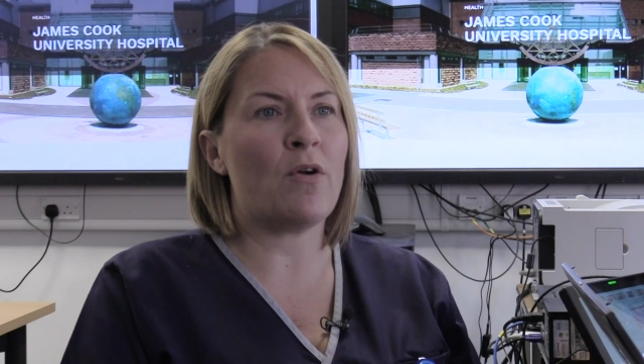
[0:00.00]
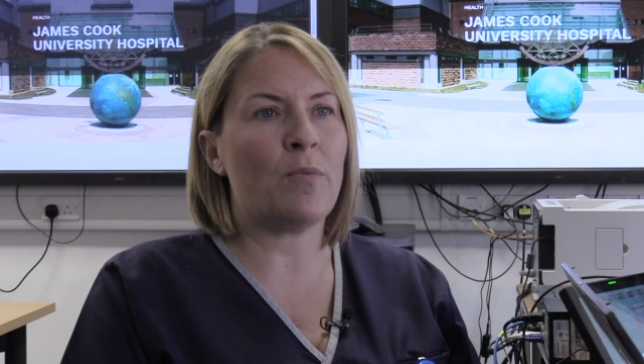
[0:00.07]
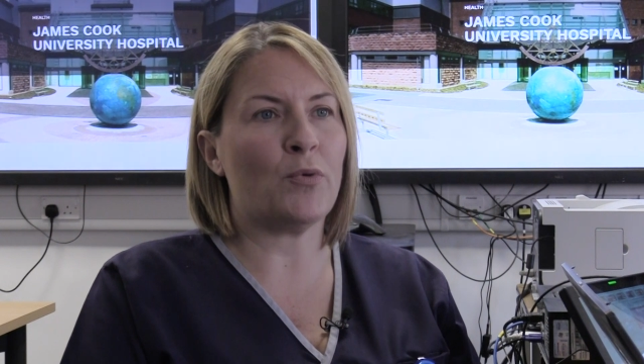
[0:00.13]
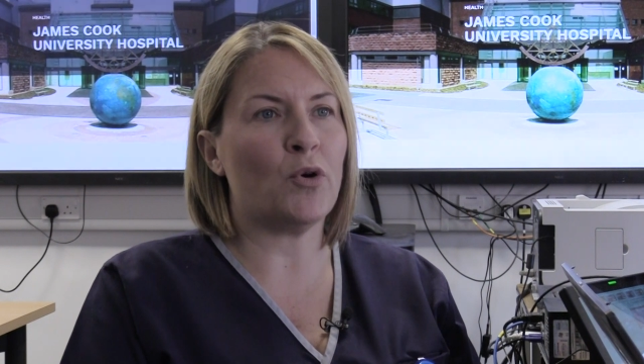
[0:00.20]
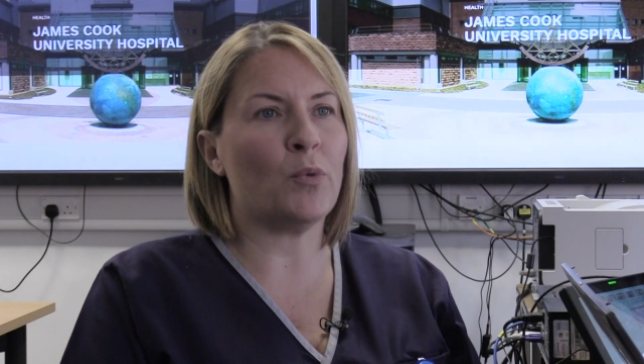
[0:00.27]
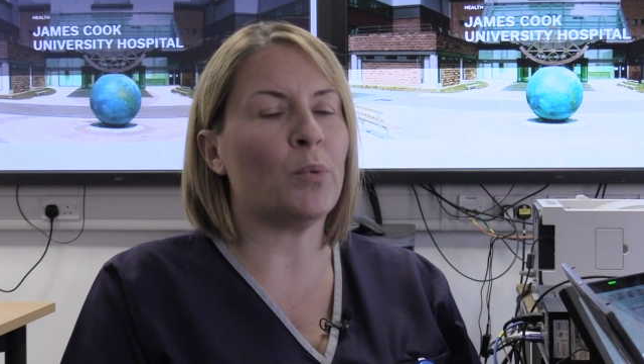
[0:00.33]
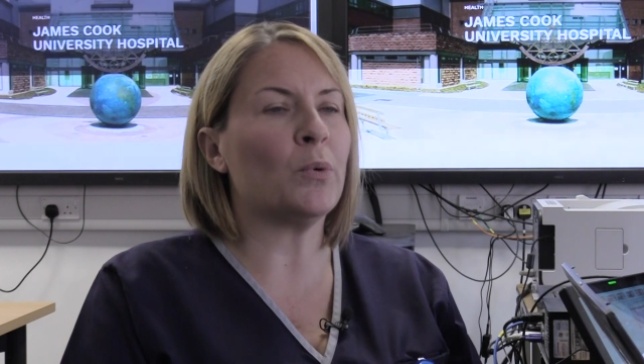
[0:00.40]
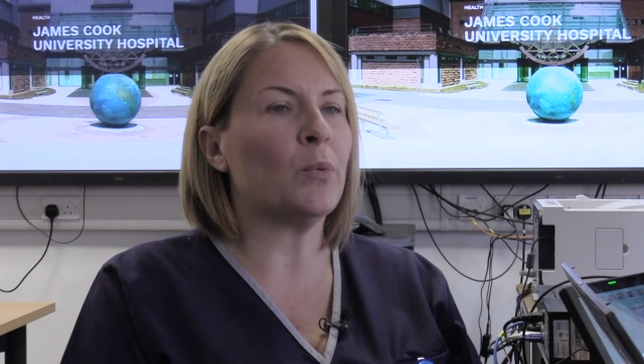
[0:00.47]

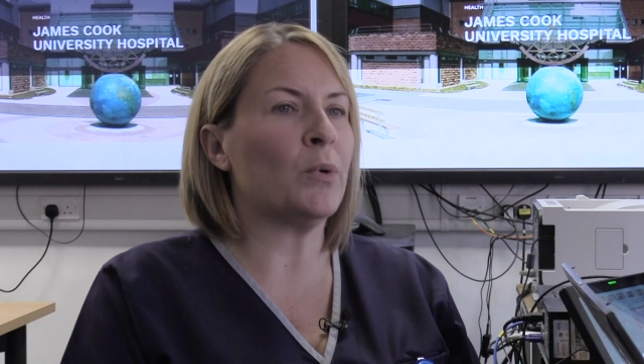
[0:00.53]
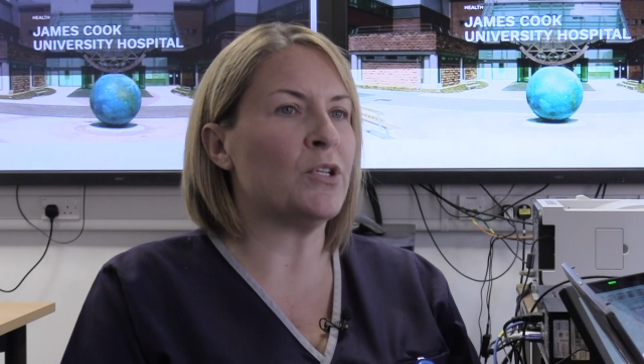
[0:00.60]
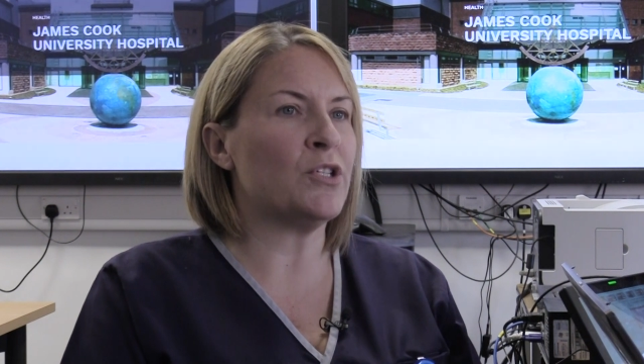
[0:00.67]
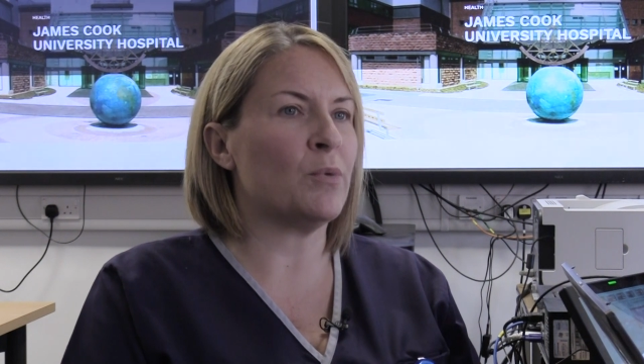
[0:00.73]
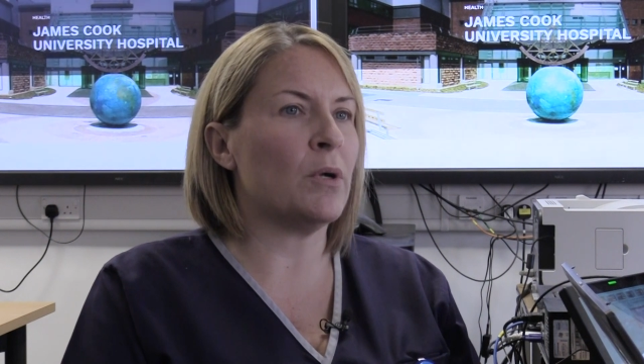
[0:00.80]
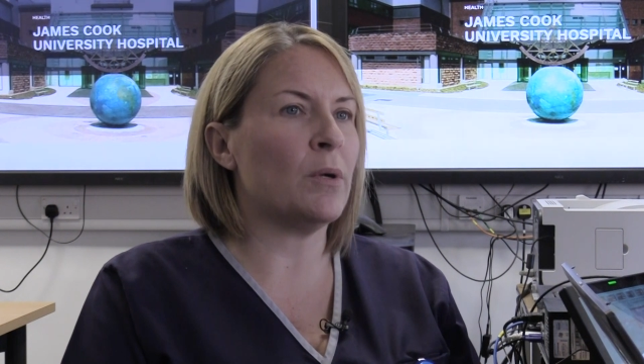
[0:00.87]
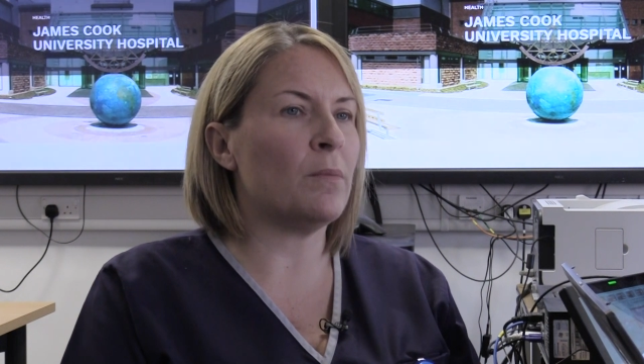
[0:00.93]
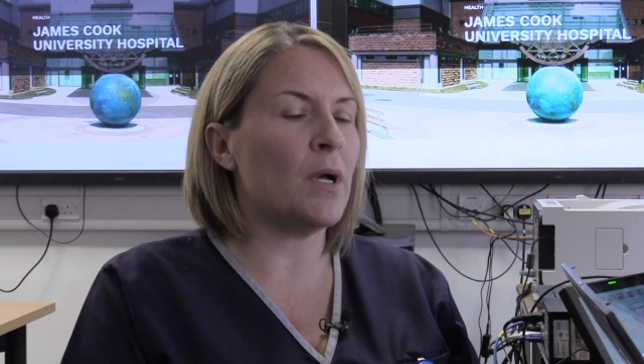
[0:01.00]
appropriate we
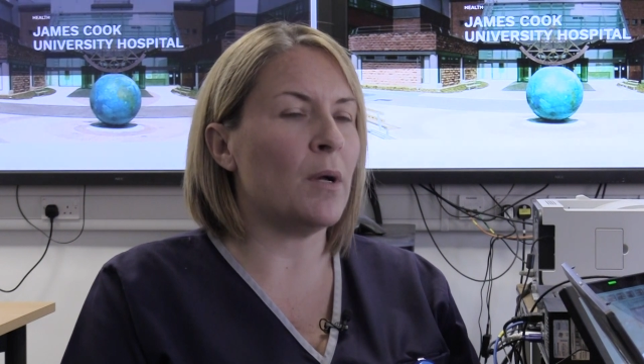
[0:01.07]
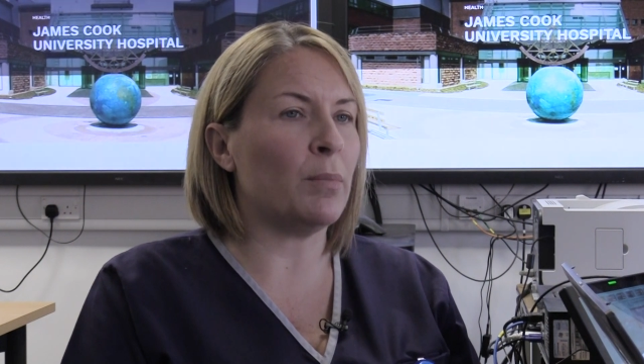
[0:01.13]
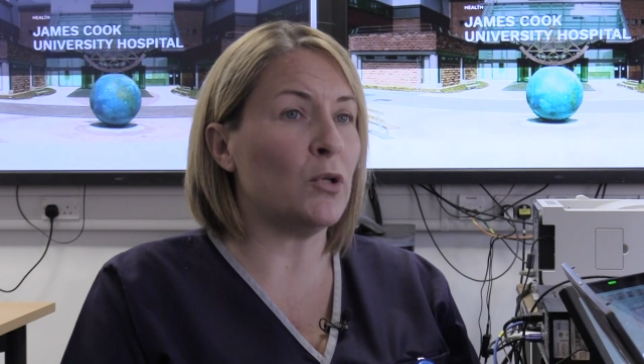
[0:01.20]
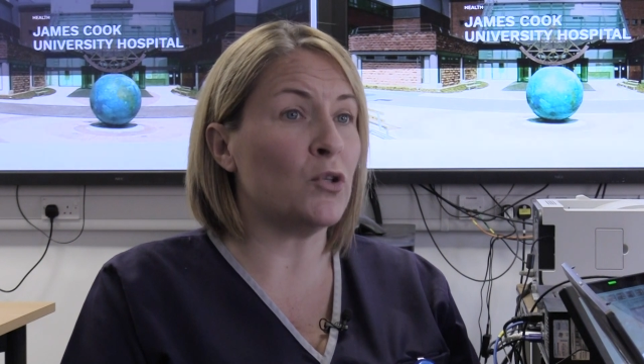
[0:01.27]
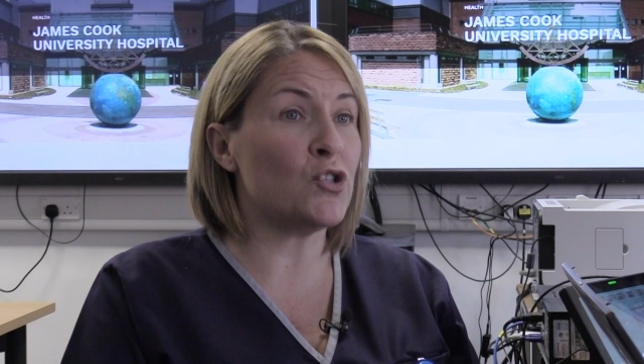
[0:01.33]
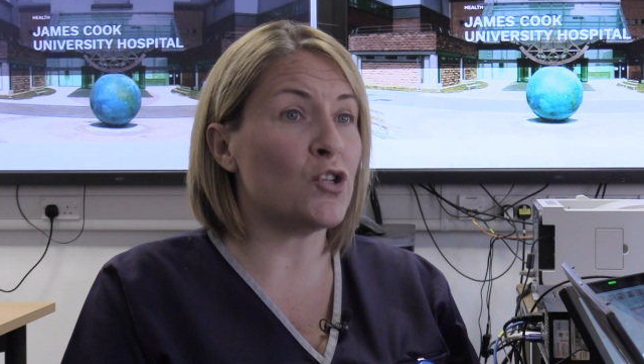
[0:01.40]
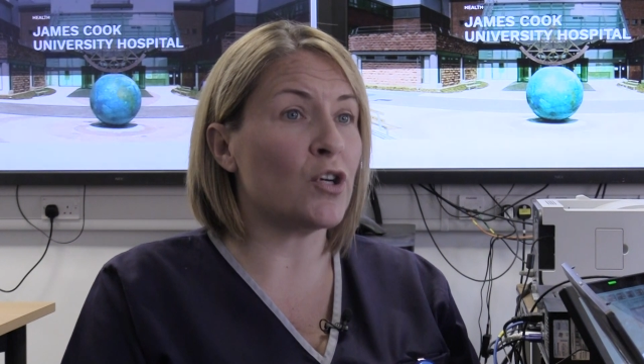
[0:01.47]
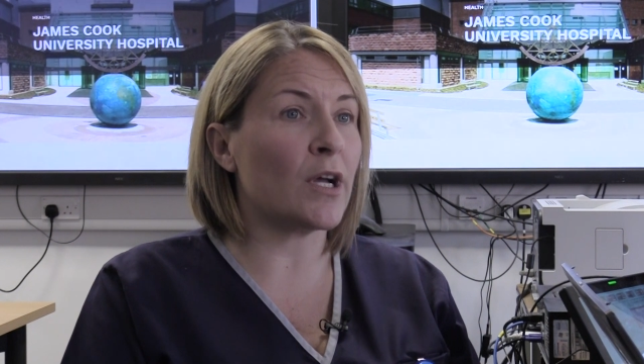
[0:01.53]
do a
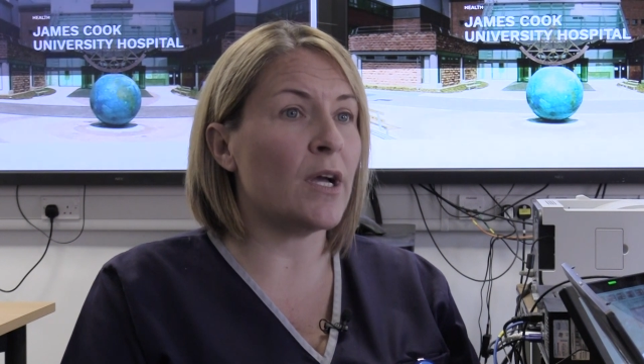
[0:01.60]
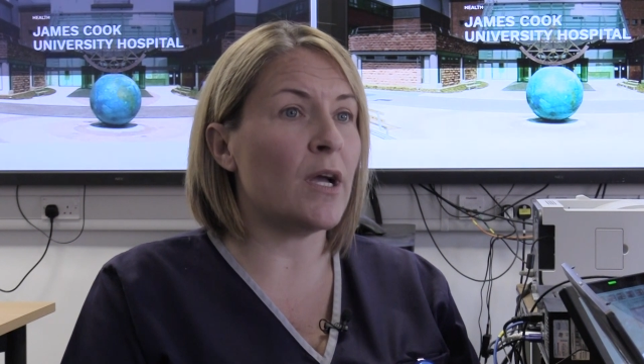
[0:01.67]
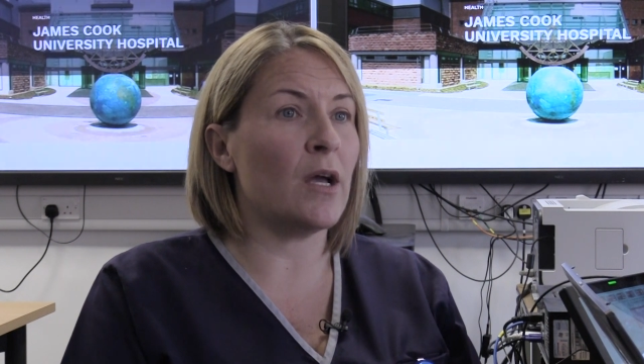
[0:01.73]
blood sugar,